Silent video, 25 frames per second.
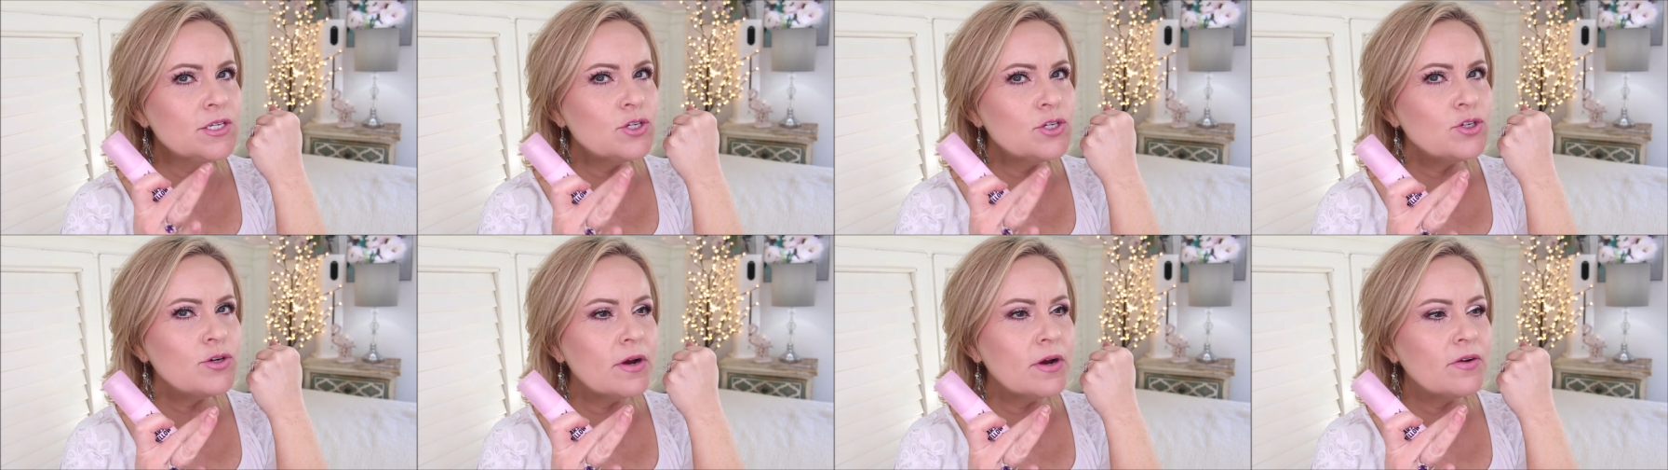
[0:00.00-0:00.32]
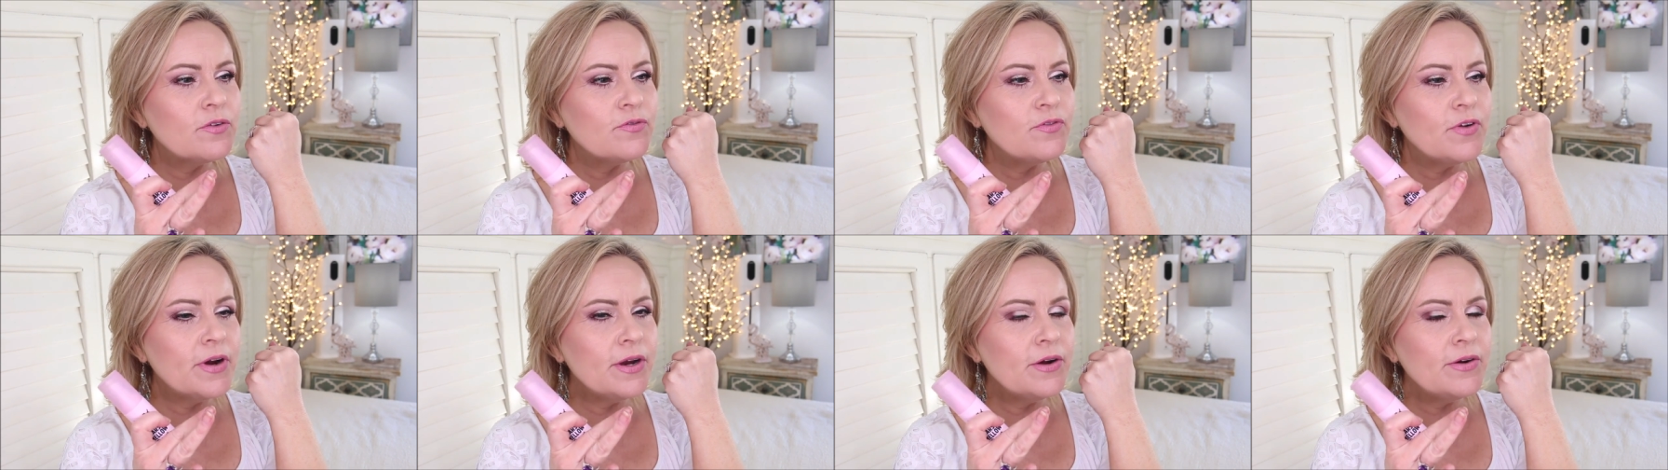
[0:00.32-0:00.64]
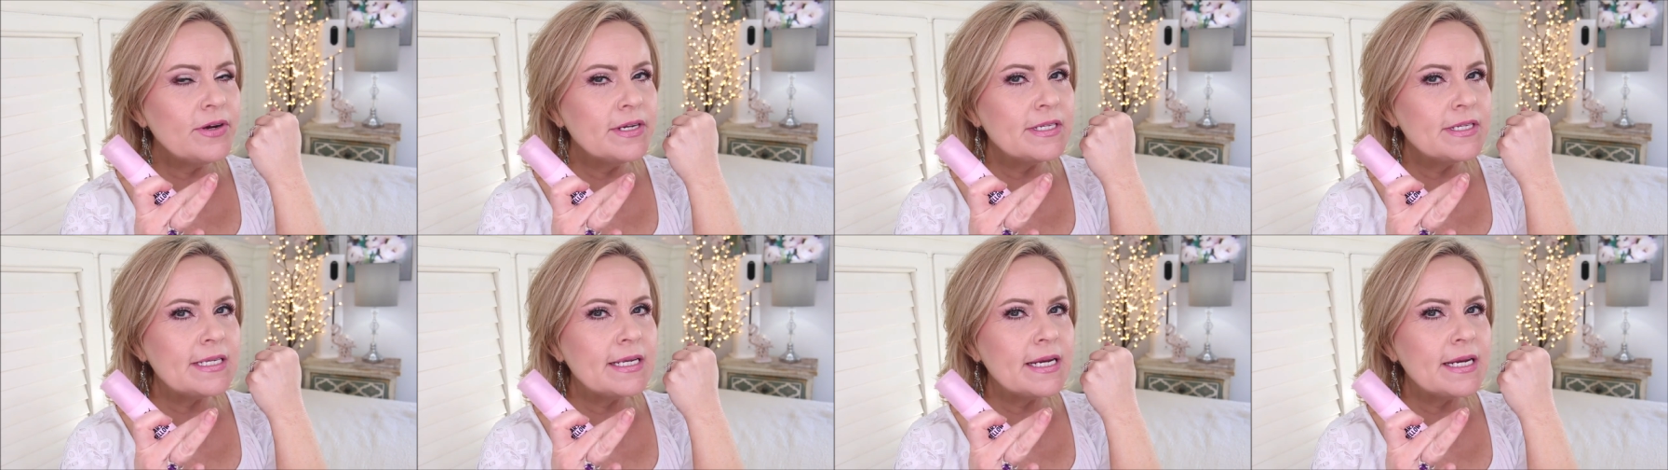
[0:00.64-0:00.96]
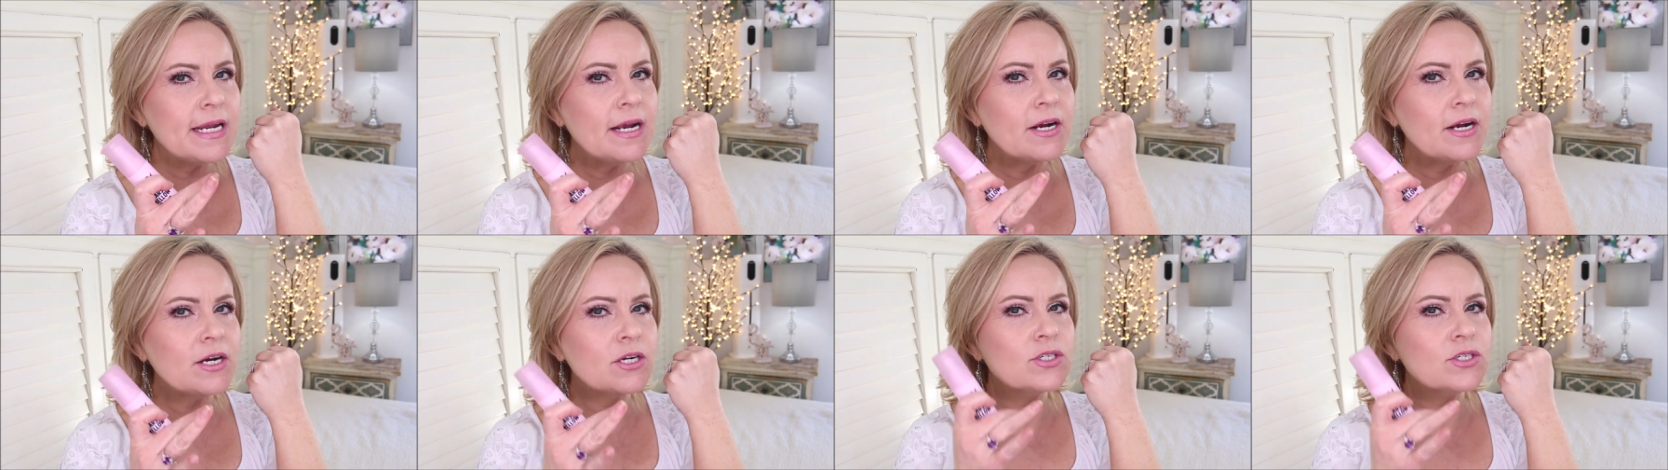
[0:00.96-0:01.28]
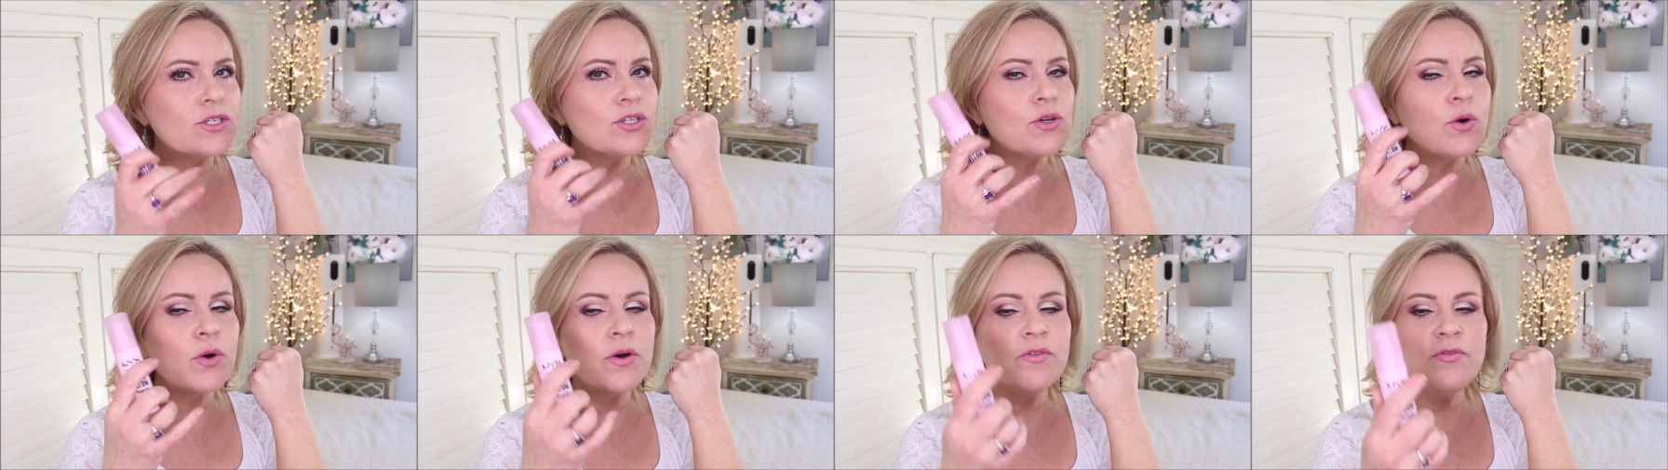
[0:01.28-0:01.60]
strong fragrance in here
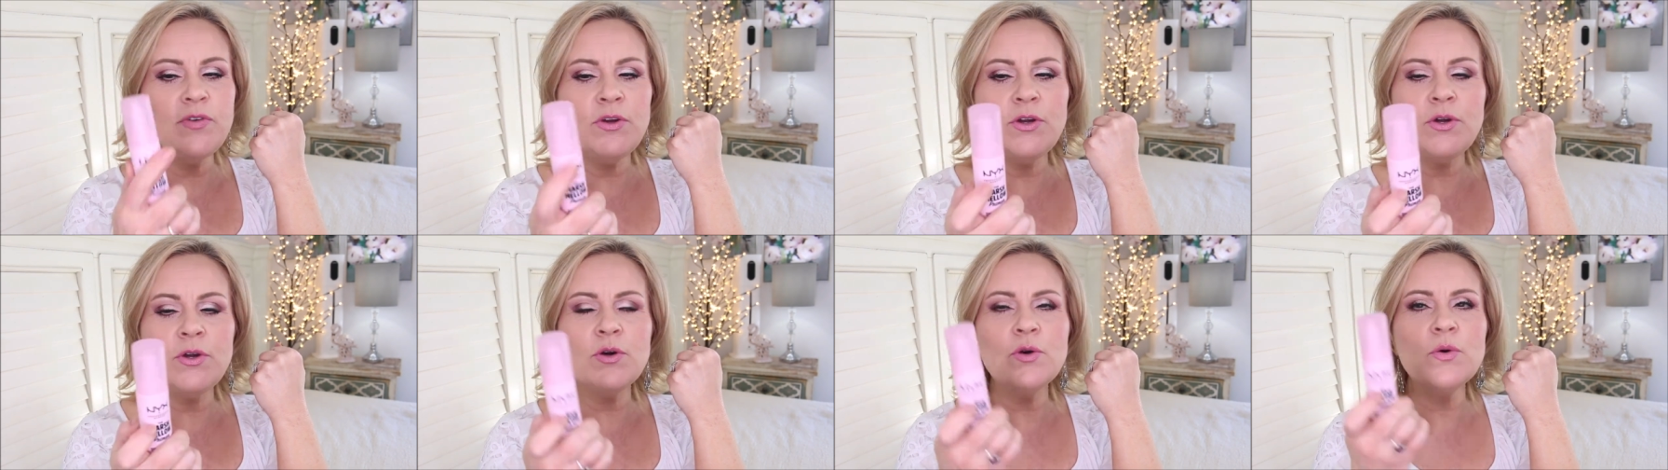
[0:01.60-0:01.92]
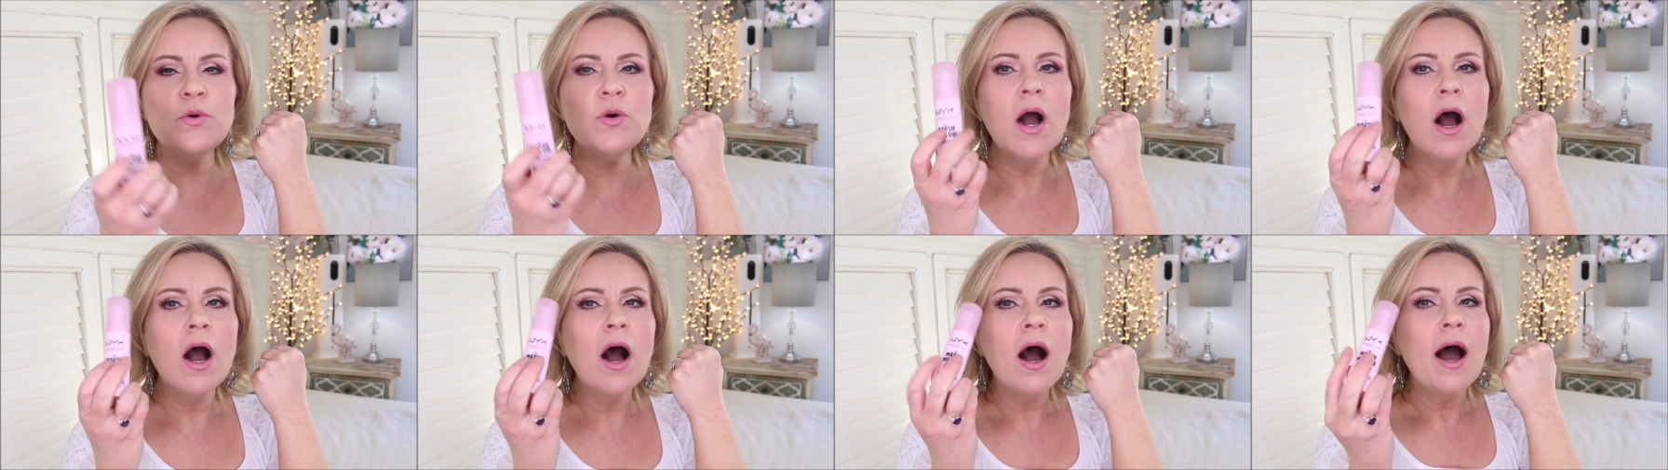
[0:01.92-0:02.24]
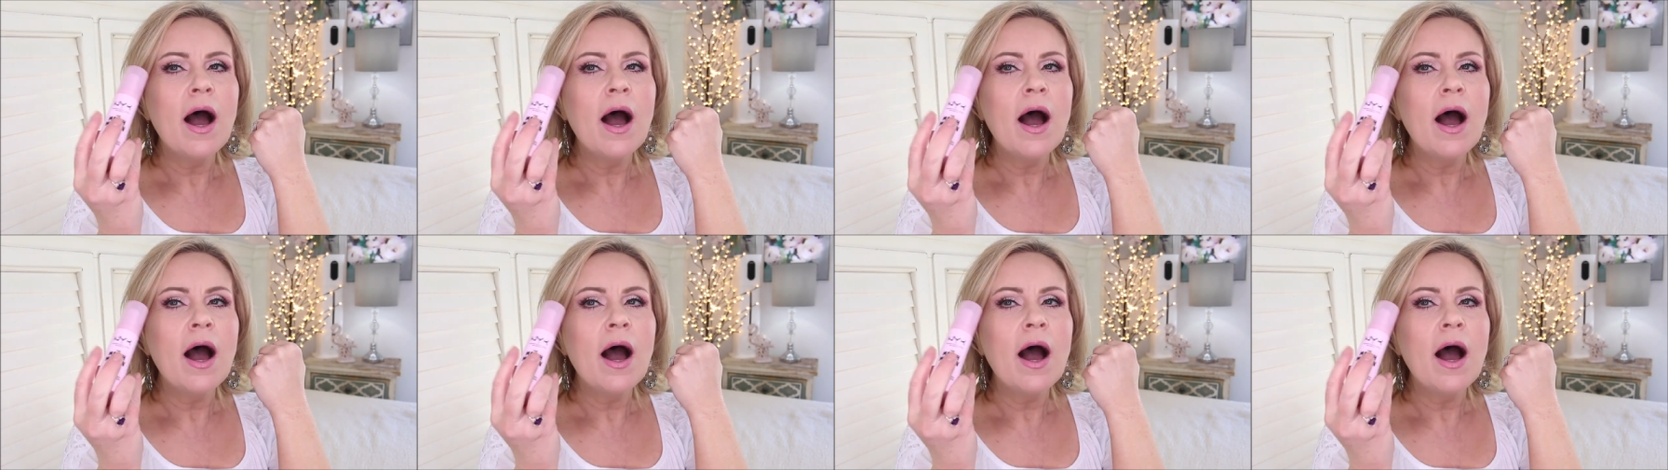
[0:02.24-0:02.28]
so if you